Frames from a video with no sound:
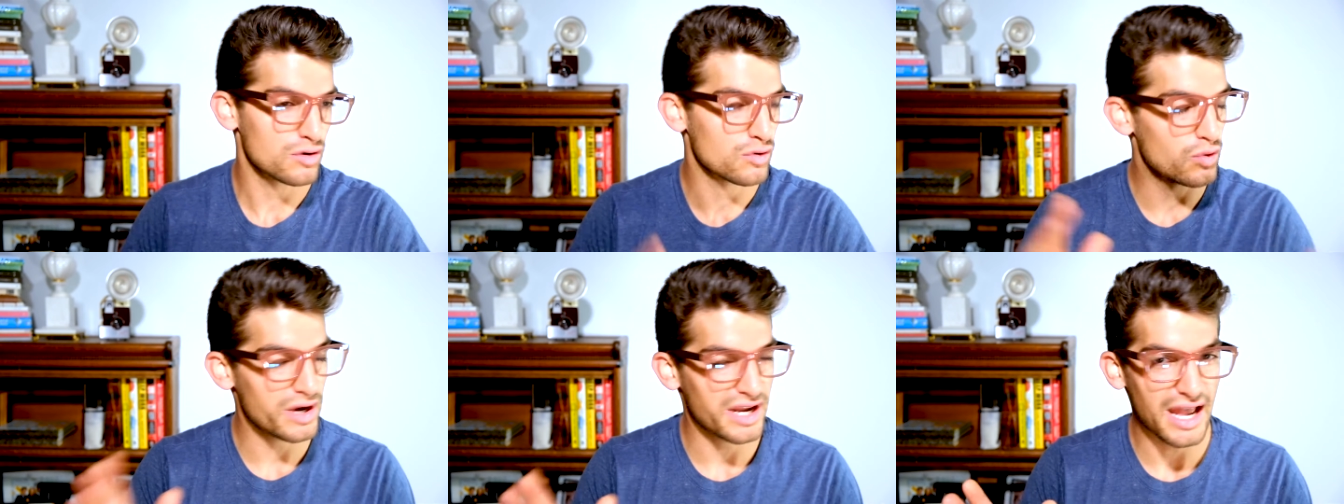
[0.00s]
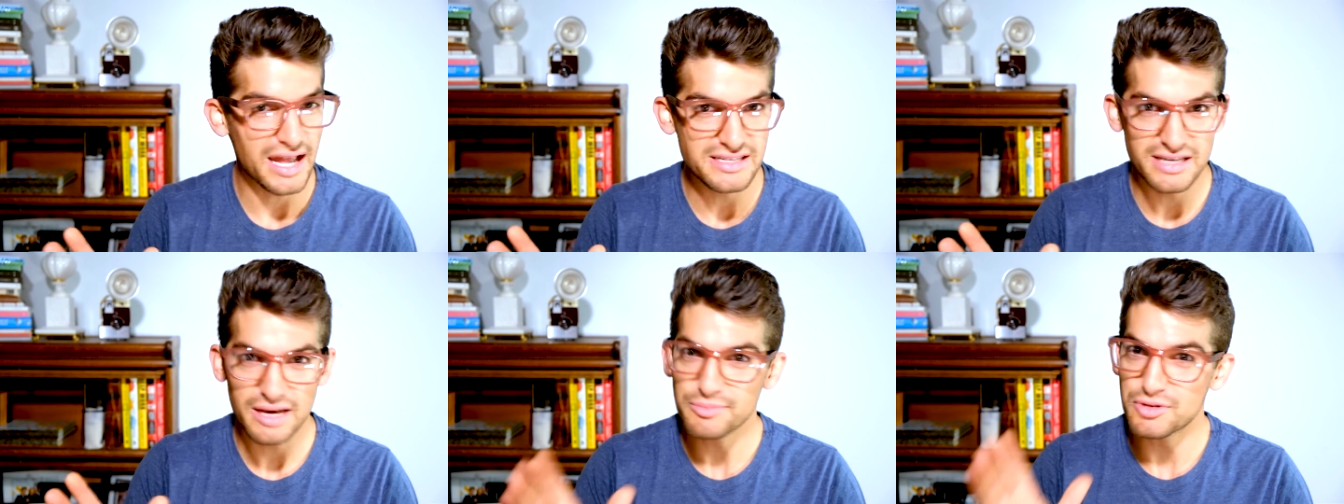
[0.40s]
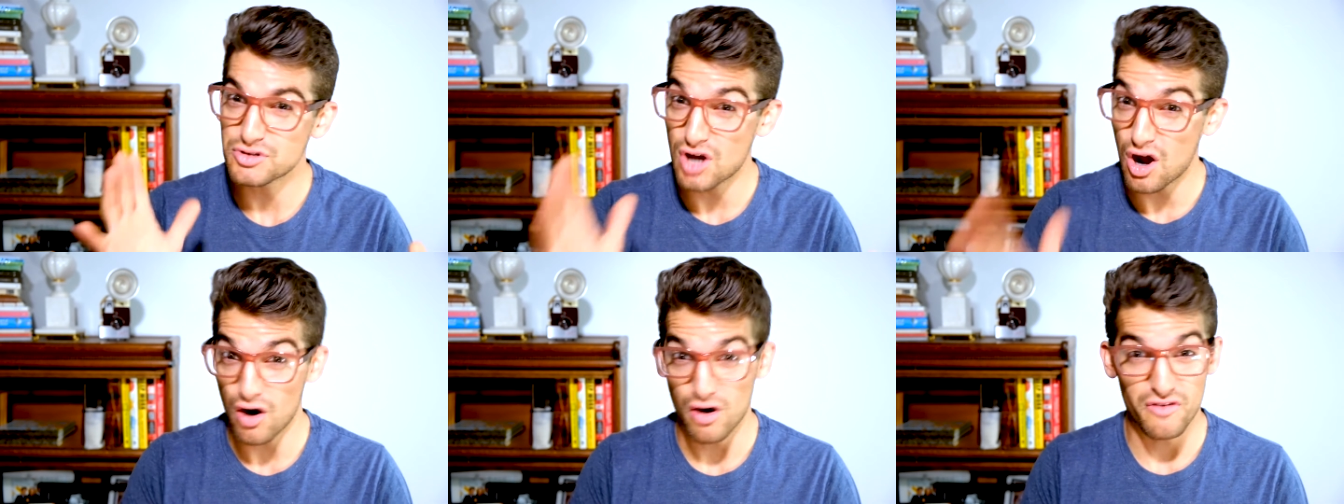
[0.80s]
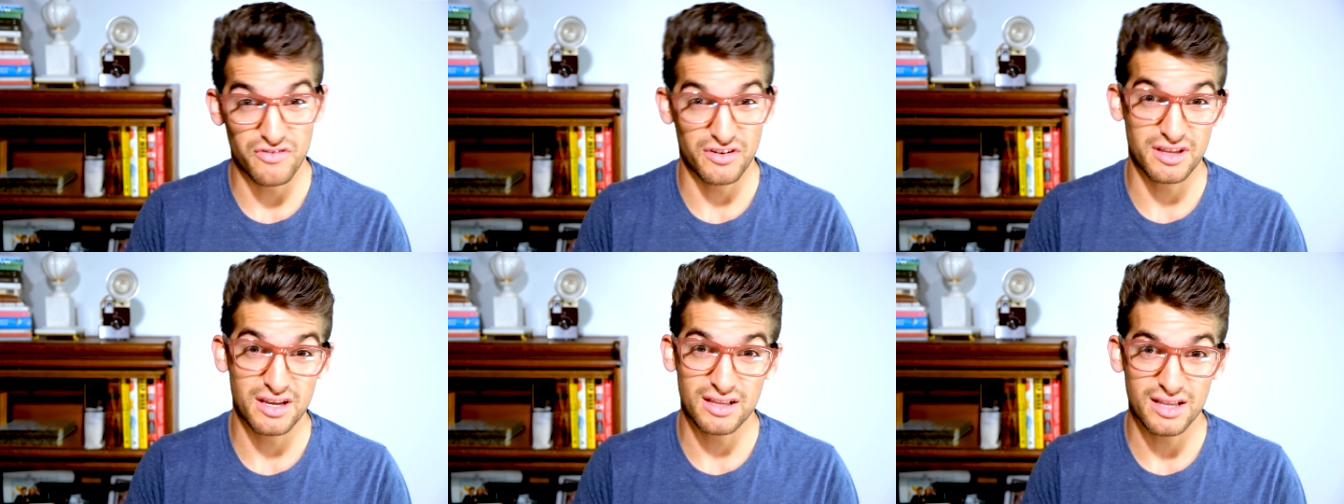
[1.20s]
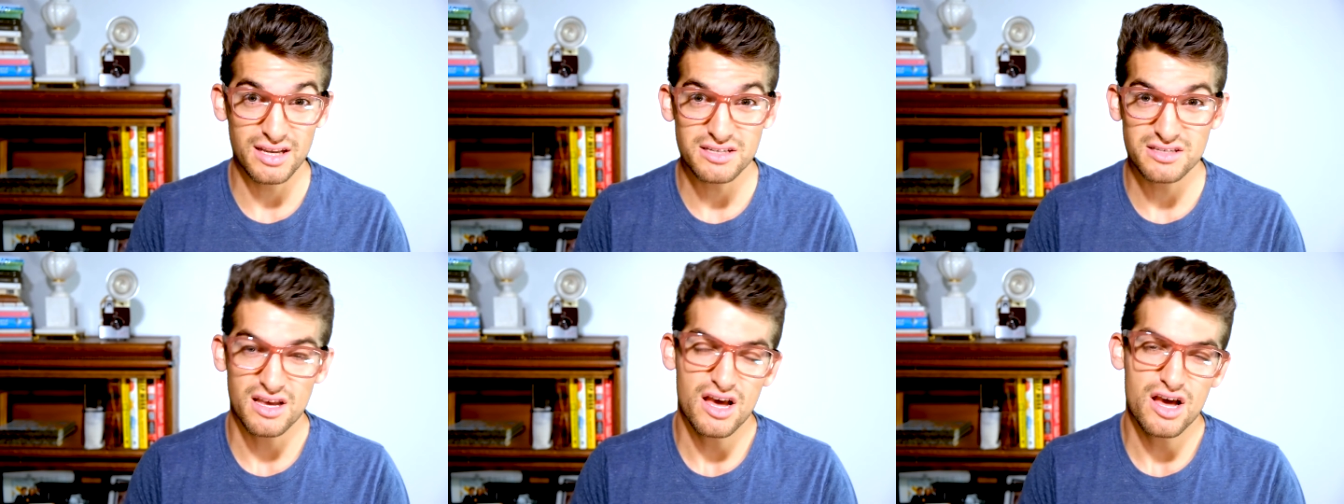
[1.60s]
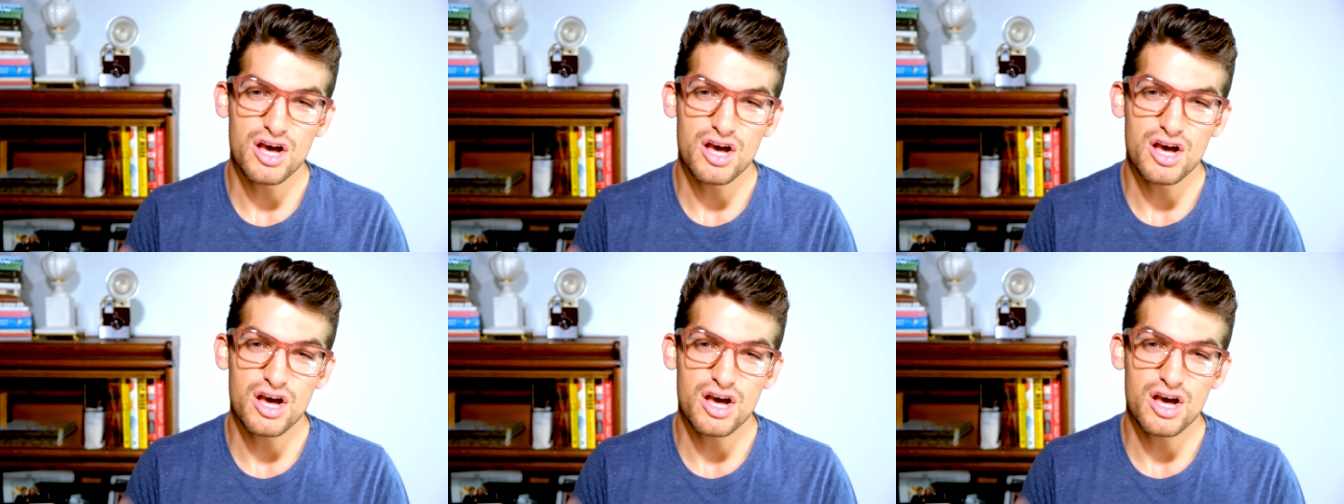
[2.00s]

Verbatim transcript: Quick heads up, those are affiliate links.